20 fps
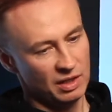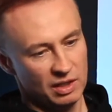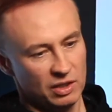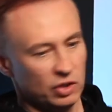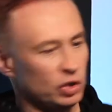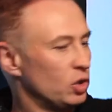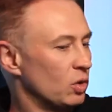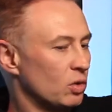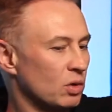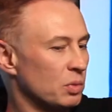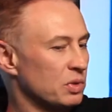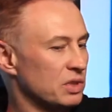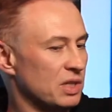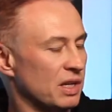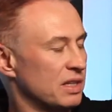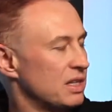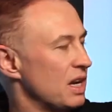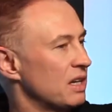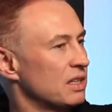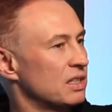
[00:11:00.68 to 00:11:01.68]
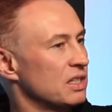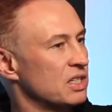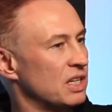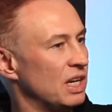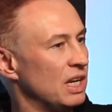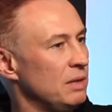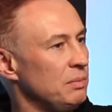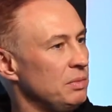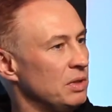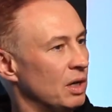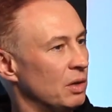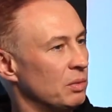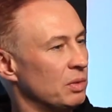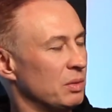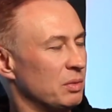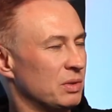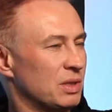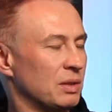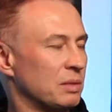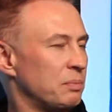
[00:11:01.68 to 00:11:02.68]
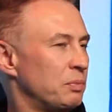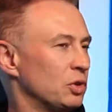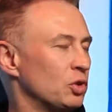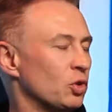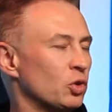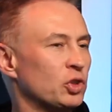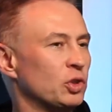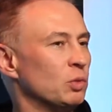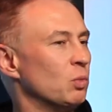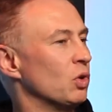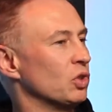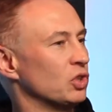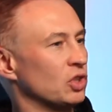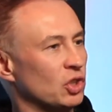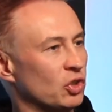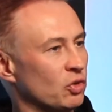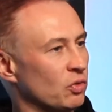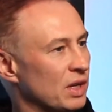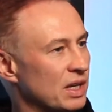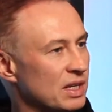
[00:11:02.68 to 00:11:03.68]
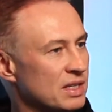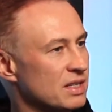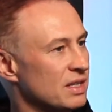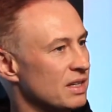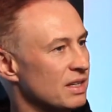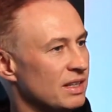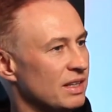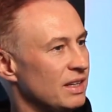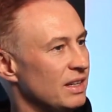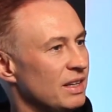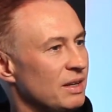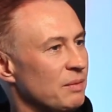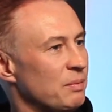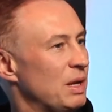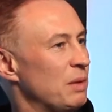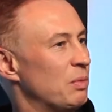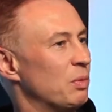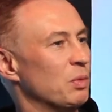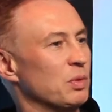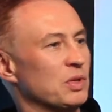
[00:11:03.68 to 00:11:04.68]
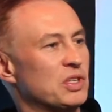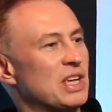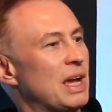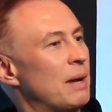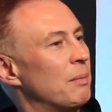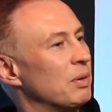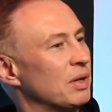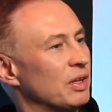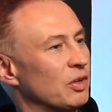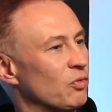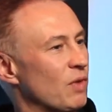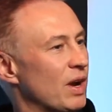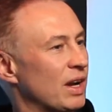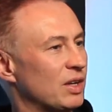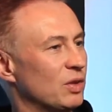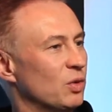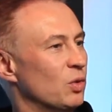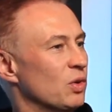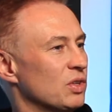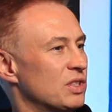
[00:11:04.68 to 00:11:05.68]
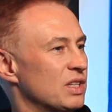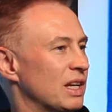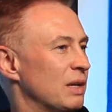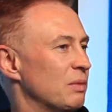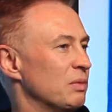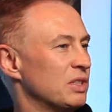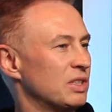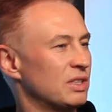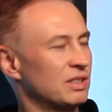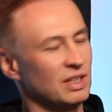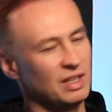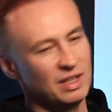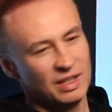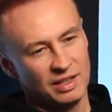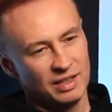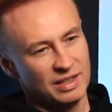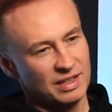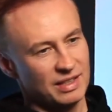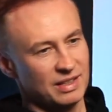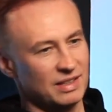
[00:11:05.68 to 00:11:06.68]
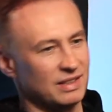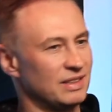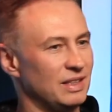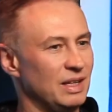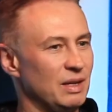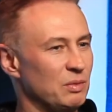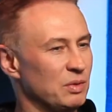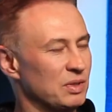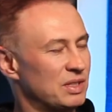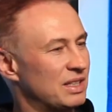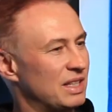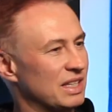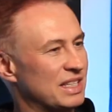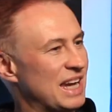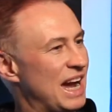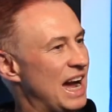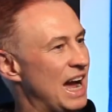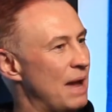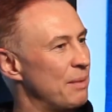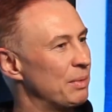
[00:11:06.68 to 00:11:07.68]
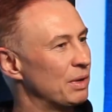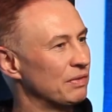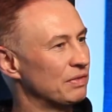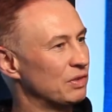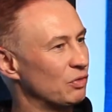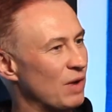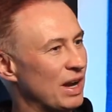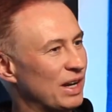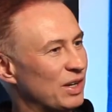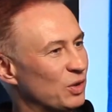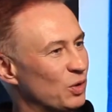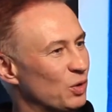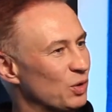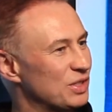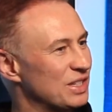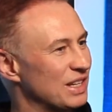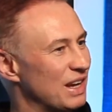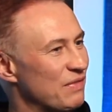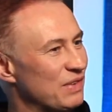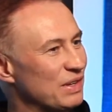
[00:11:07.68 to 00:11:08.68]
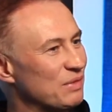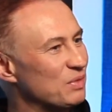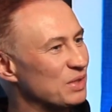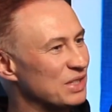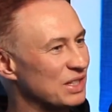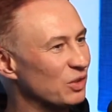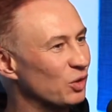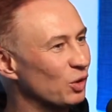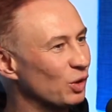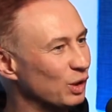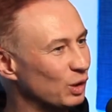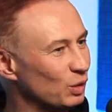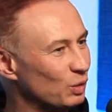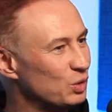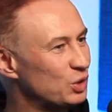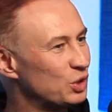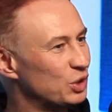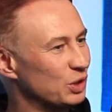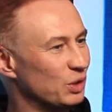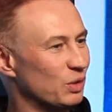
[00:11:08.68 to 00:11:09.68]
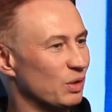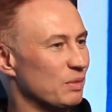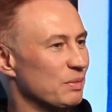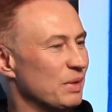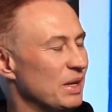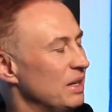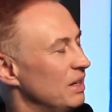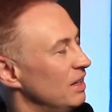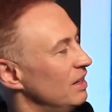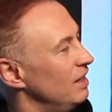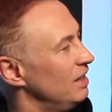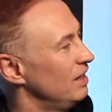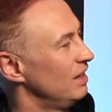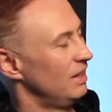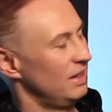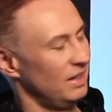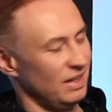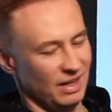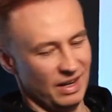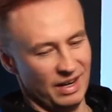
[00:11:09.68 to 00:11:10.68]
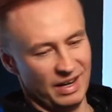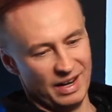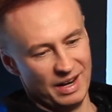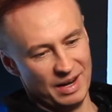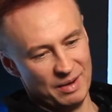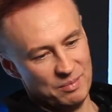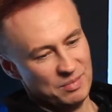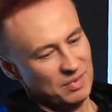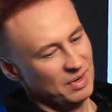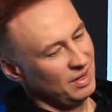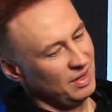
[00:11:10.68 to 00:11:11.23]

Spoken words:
jungle was exactly the same. The production wasn't great. People were sampling records, and it was the timing of the records and everything was all loose, you know what I mean?